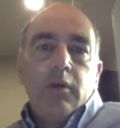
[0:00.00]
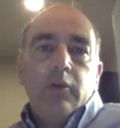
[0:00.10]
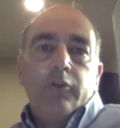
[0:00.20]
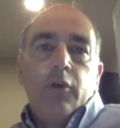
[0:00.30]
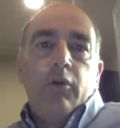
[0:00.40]

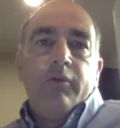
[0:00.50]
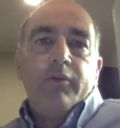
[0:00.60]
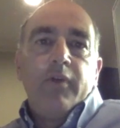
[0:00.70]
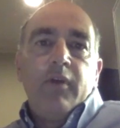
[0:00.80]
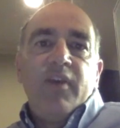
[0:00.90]
So
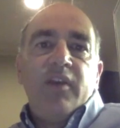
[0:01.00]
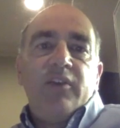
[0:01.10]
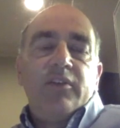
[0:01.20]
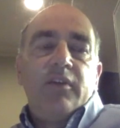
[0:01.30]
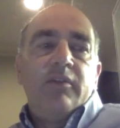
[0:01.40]
if
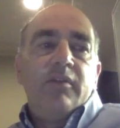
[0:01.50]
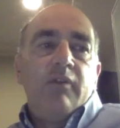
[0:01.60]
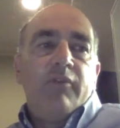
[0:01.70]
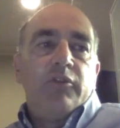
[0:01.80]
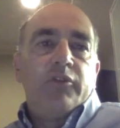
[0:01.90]

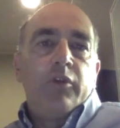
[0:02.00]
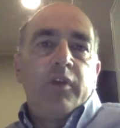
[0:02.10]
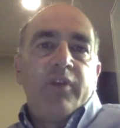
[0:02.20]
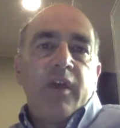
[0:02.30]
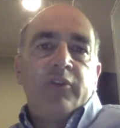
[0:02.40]
those
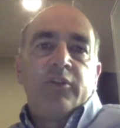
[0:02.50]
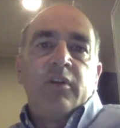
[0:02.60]
30,000